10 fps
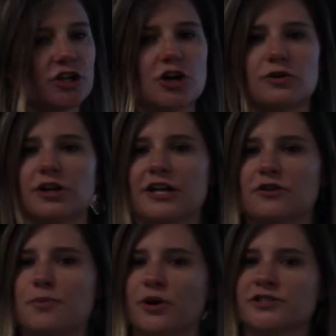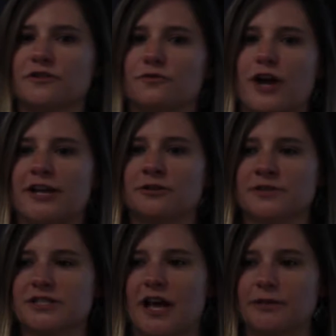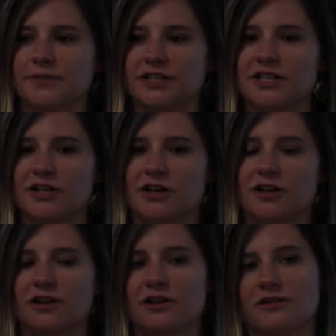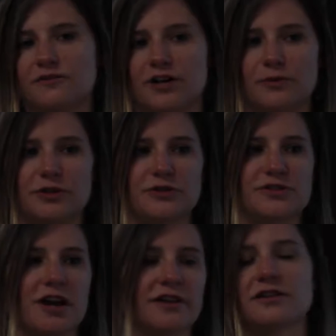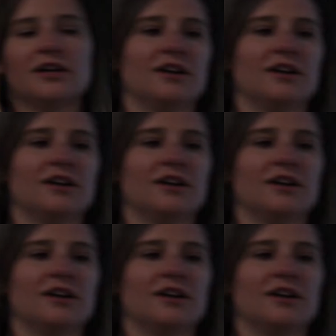note, the importance of random assignment here, for anyone who's not